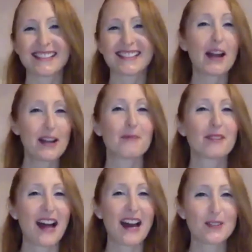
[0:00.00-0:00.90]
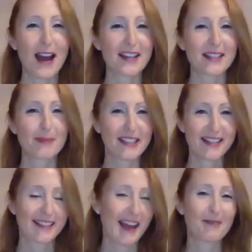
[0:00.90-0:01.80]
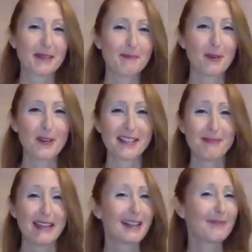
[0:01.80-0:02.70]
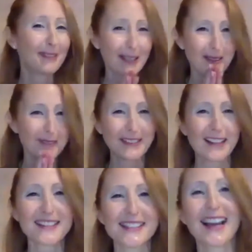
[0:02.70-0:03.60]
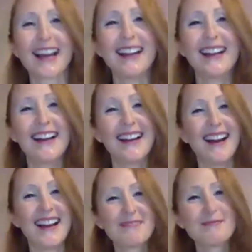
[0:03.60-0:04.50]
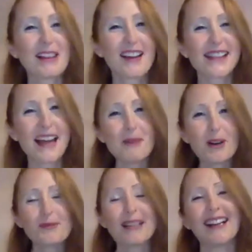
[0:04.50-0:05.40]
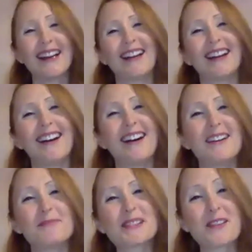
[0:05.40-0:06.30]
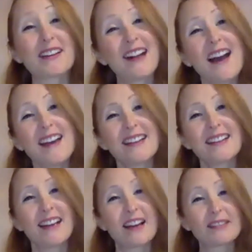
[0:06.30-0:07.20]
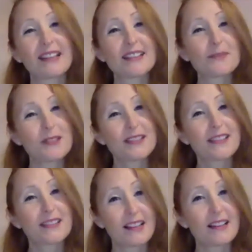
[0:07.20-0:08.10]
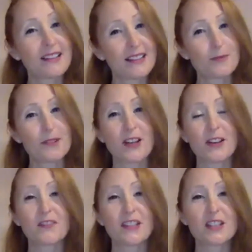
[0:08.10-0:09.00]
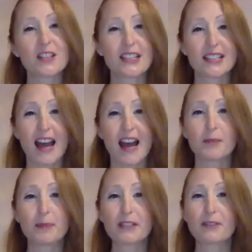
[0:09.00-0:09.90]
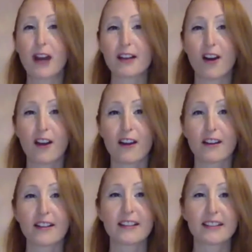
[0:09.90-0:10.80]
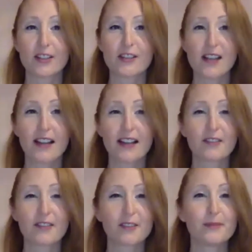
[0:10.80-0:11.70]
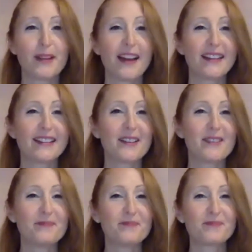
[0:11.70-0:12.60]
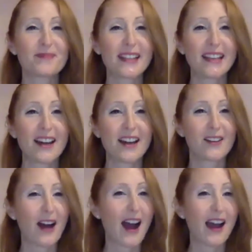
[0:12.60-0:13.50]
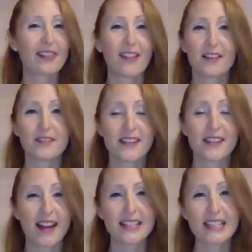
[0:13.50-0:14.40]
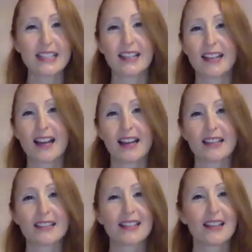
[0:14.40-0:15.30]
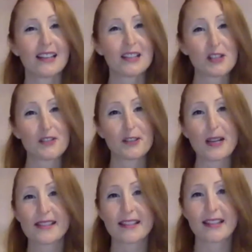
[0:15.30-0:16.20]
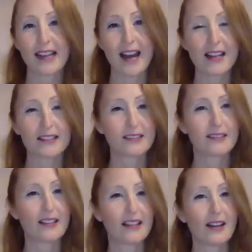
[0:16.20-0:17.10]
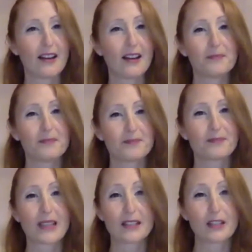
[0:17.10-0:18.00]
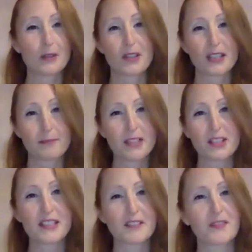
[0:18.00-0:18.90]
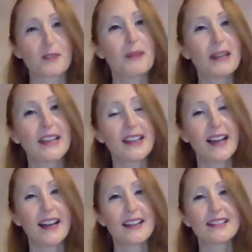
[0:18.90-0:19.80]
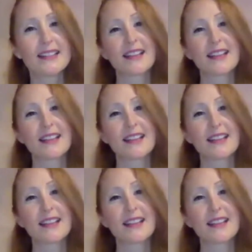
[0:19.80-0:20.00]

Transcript: I'm glad you asked, because that was important to me. And I'm like, oh, we lost it. We lost that moment. So the client, this was her vision, to have a big red heart in her dining room. And, you know, I loved the idea, and she requested that you know, she commissioned it for me. And